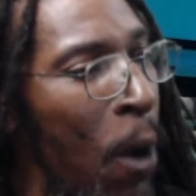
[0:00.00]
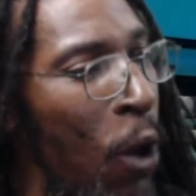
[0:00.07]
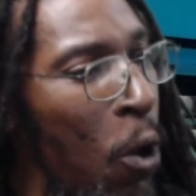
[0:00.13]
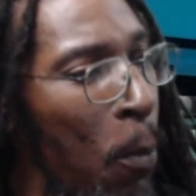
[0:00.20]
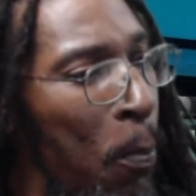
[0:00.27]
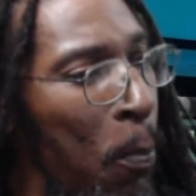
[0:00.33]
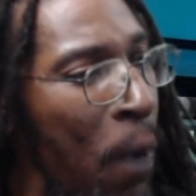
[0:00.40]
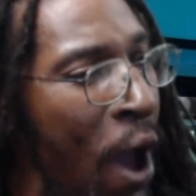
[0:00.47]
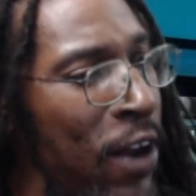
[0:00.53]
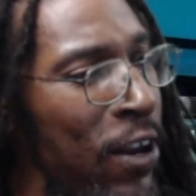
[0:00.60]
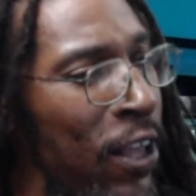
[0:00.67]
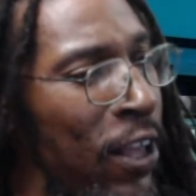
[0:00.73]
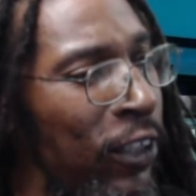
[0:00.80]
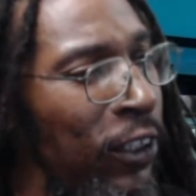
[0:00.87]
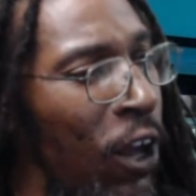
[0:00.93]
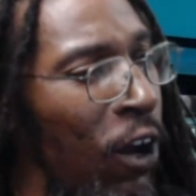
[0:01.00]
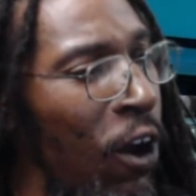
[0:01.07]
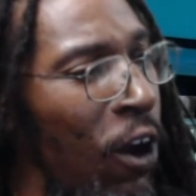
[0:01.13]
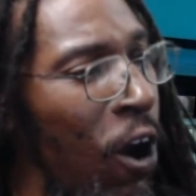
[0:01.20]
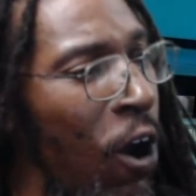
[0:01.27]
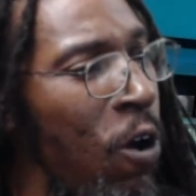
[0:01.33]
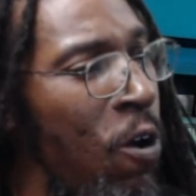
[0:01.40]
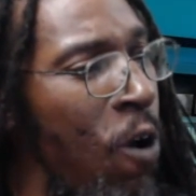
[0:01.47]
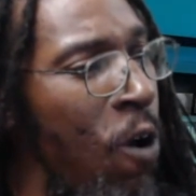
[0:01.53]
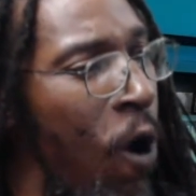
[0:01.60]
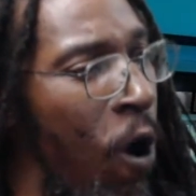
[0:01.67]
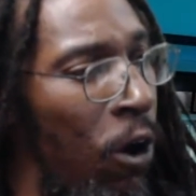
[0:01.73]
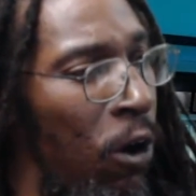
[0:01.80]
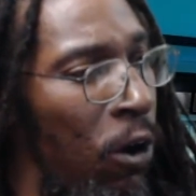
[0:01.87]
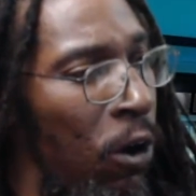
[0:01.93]
But look on this look a
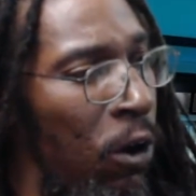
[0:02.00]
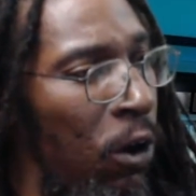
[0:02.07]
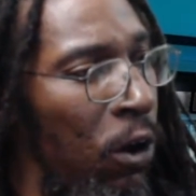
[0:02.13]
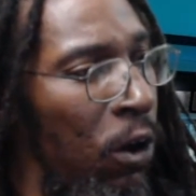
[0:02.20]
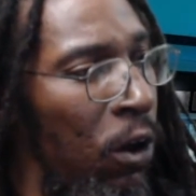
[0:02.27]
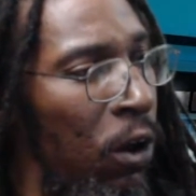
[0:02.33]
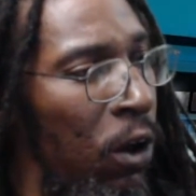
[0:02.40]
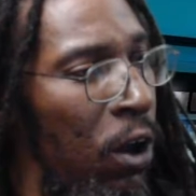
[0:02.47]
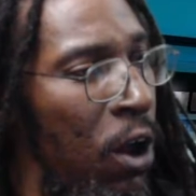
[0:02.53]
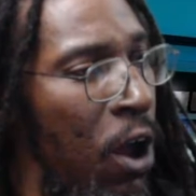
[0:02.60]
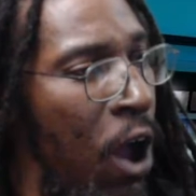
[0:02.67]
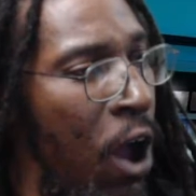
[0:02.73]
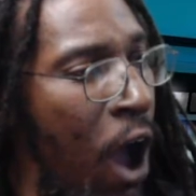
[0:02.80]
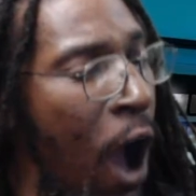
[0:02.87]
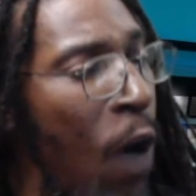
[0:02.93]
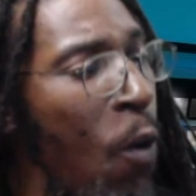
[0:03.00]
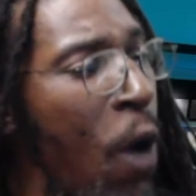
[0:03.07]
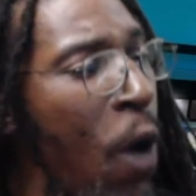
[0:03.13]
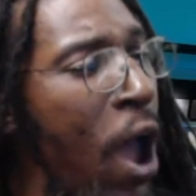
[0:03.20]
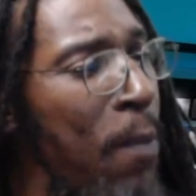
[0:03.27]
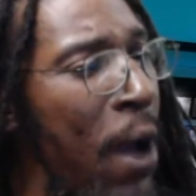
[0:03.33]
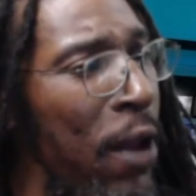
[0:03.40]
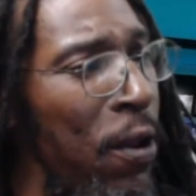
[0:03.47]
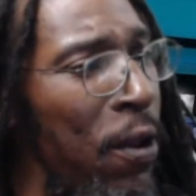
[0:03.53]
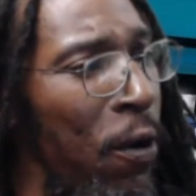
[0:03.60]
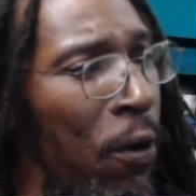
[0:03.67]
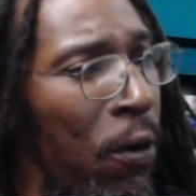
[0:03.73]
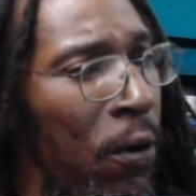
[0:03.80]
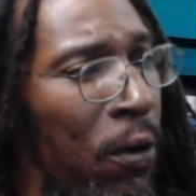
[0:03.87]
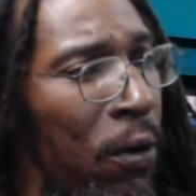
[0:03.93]
crook. Away,
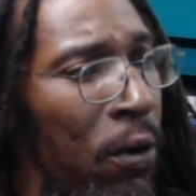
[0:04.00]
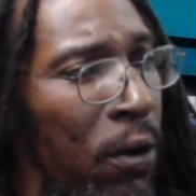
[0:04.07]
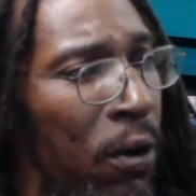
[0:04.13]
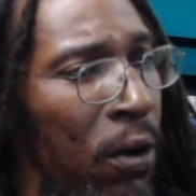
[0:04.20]
man, do?